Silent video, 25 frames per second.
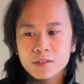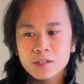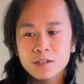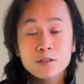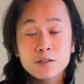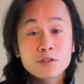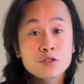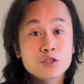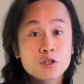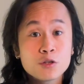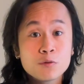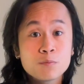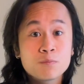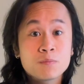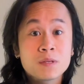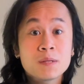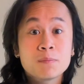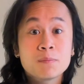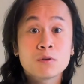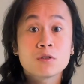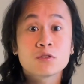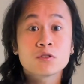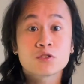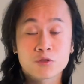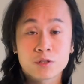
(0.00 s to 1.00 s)
So
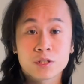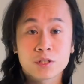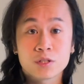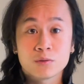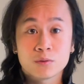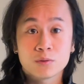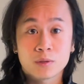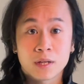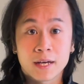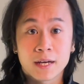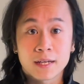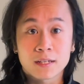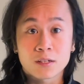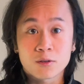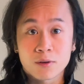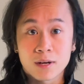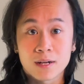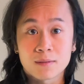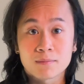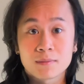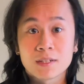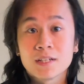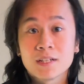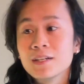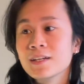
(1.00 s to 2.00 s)
people treat you like
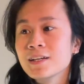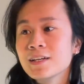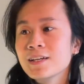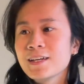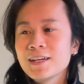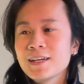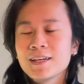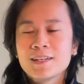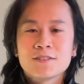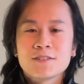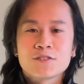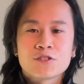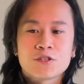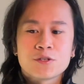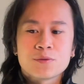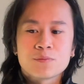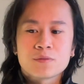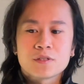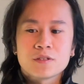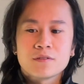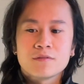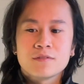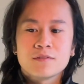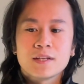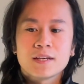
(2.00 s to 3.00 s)
crap in terms
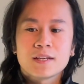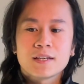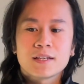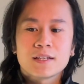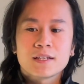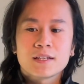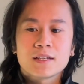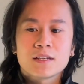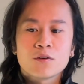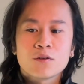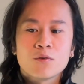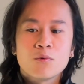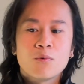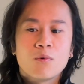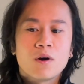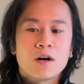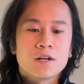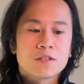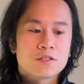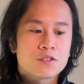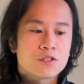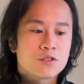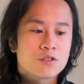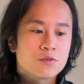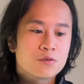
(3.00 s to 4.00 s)
of they
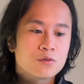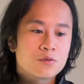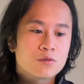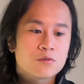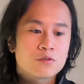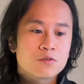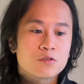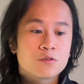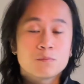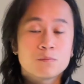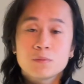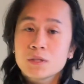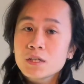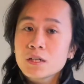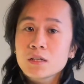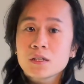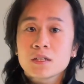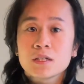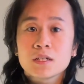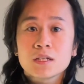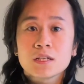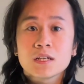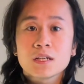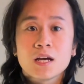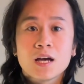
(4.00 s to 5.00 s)
want you to
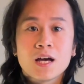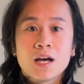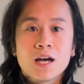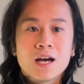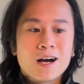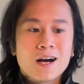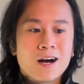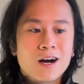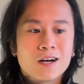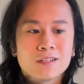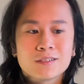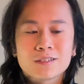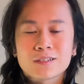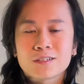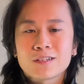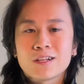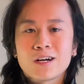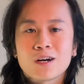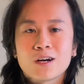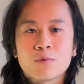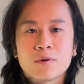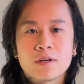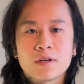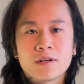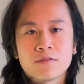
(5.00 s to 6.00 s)
be on the
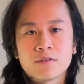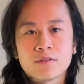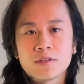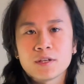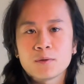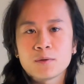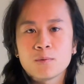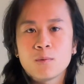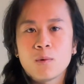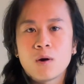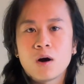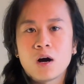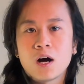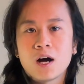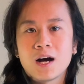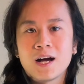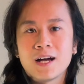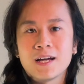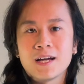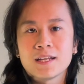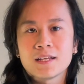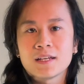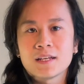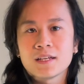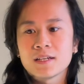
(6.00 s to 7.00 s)
clock whenever they
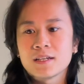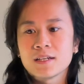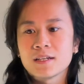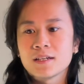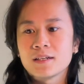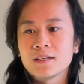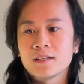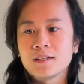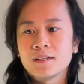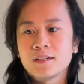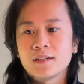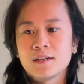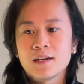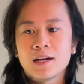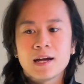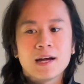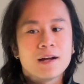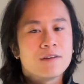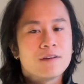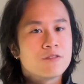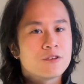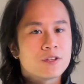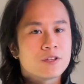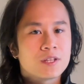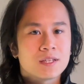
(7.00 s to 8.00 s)
want and
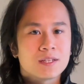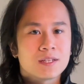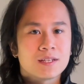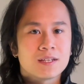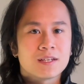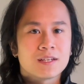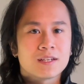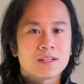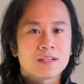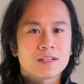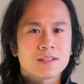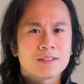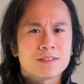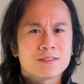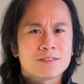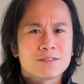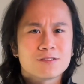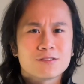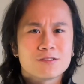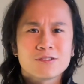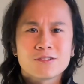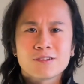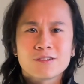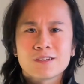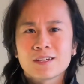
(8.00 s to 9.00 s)
everything. And
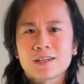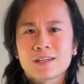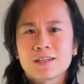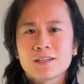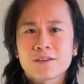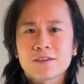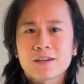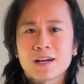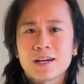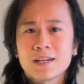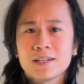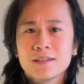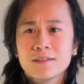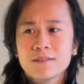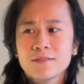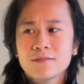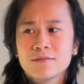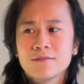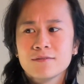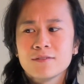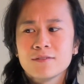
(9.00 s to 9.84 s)
you kind of